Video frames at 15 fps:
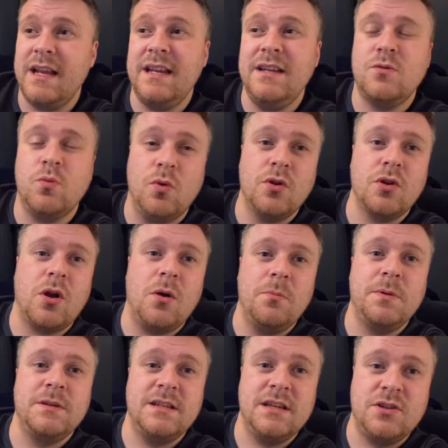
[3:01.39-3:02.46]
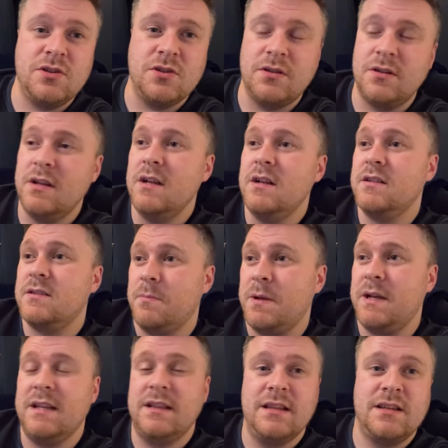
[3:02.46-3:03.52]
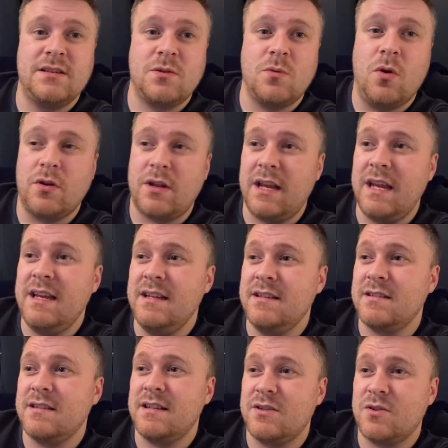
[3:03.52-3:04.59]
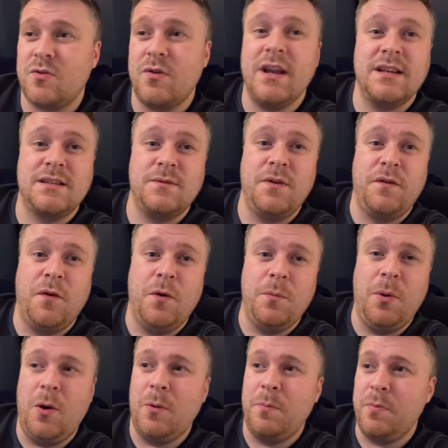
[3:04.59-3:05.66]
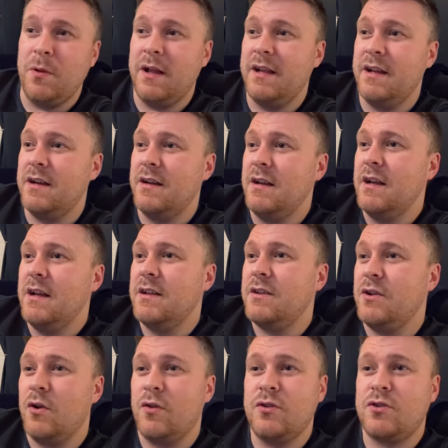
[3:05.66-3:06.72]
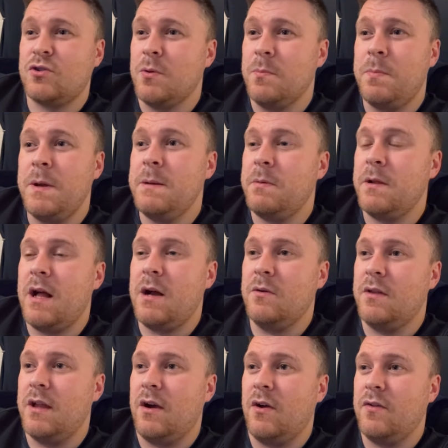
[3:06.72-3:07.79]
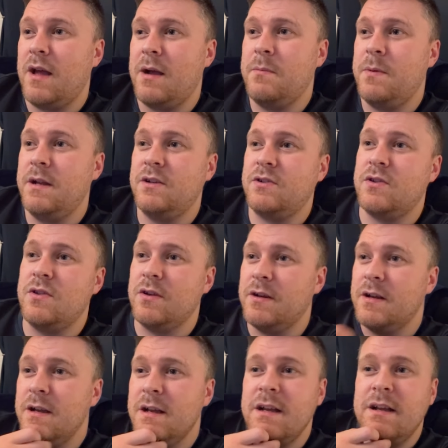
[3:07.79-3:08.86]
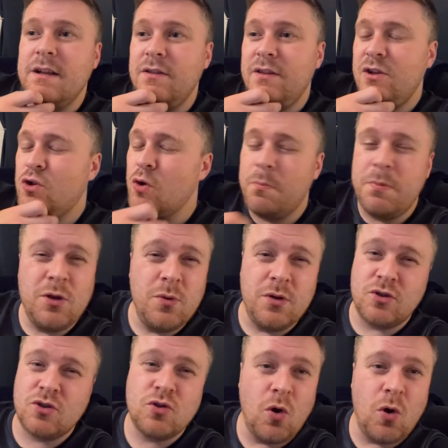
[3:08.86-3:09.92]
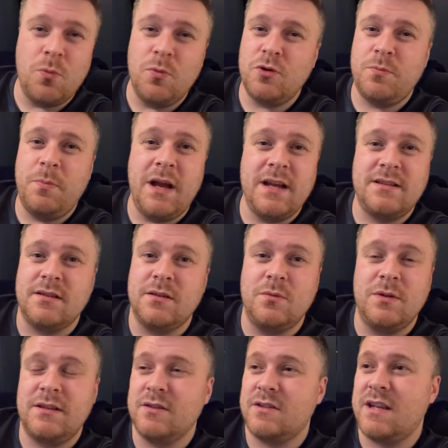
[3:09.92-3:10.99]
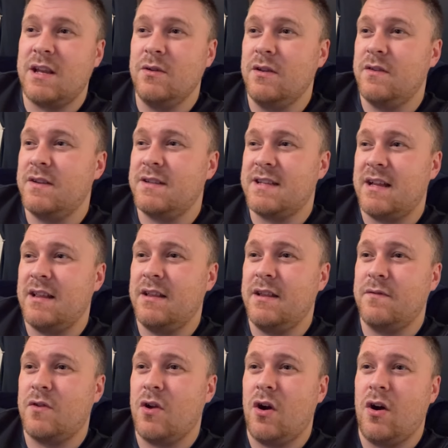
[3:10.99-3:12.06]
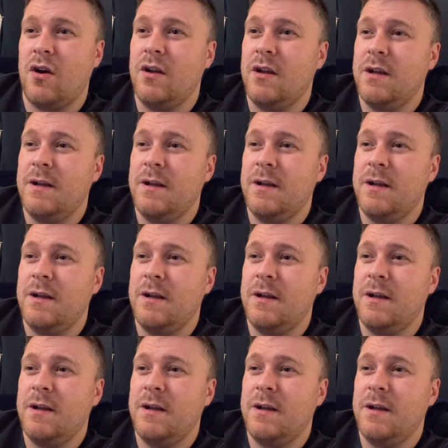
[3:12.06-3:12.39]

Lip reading: He's won a competition to be in this squad. He is a disgrace of a football player. You know, there's some people out there on that pitch that they should be doing so much better with the skill and the talent they've got.